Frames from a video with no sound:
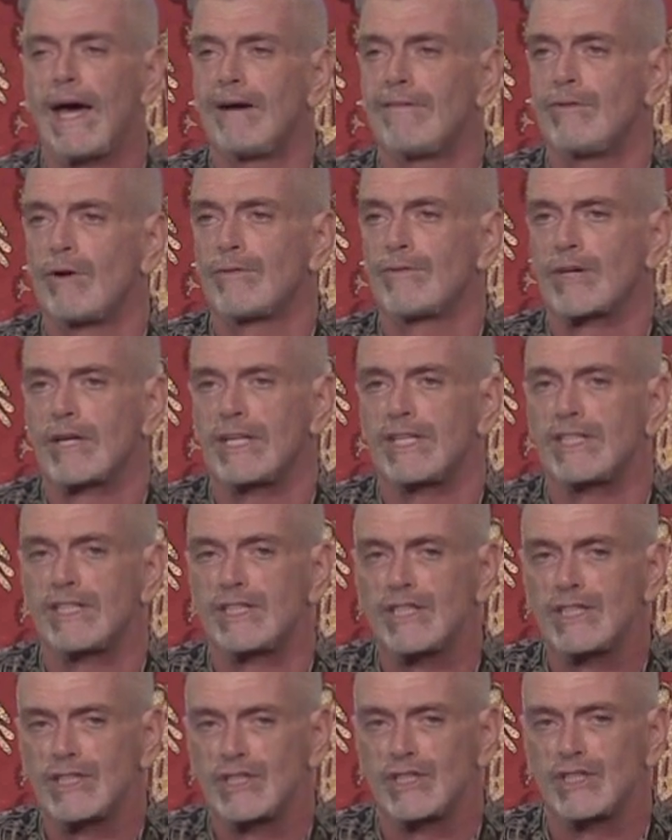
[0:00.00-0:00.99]
have over
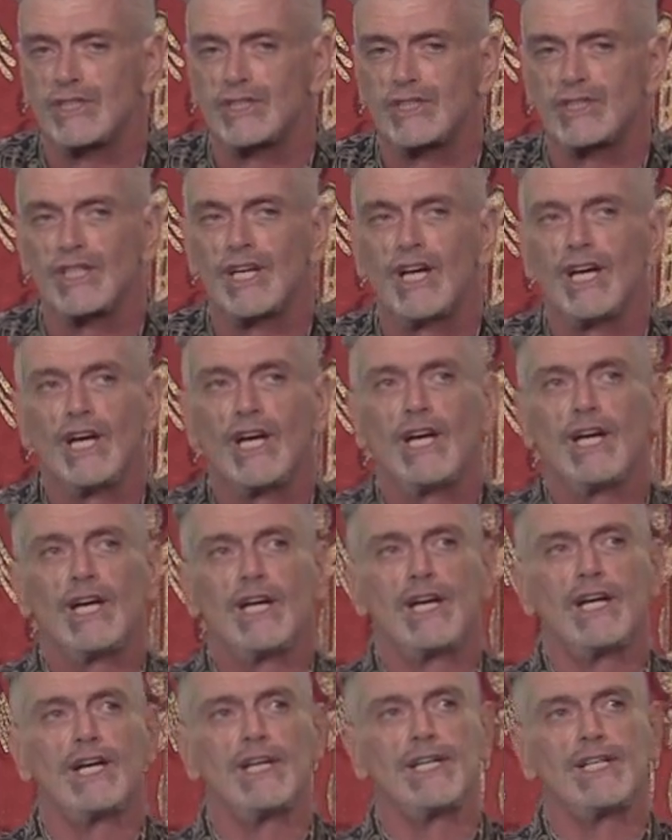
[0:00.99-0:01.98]
conditions
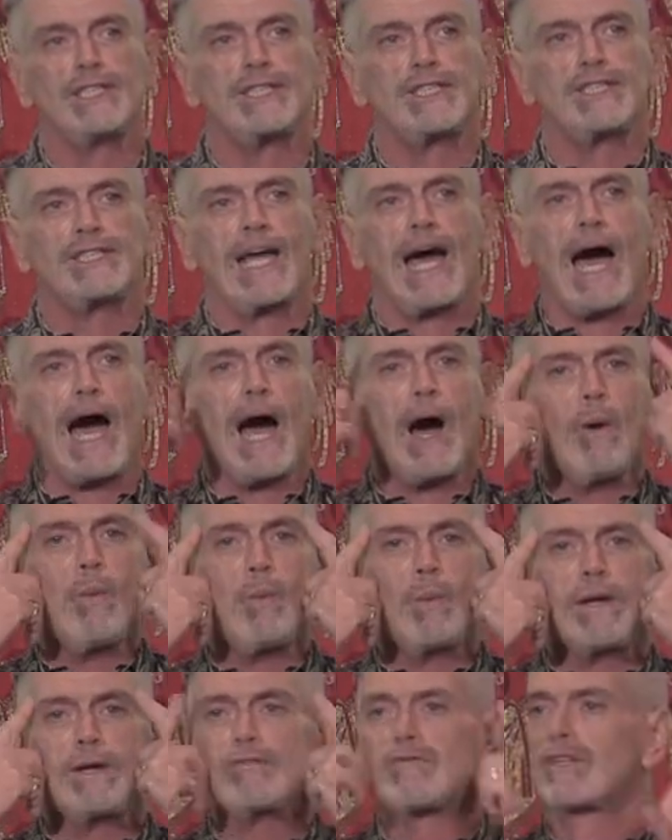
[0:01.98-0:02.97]
is how
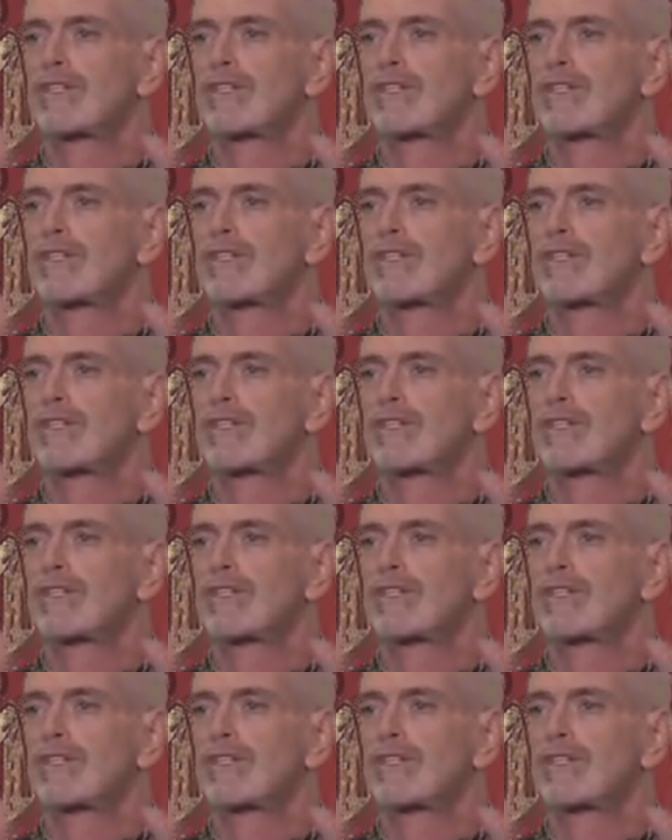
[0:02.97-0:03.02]
we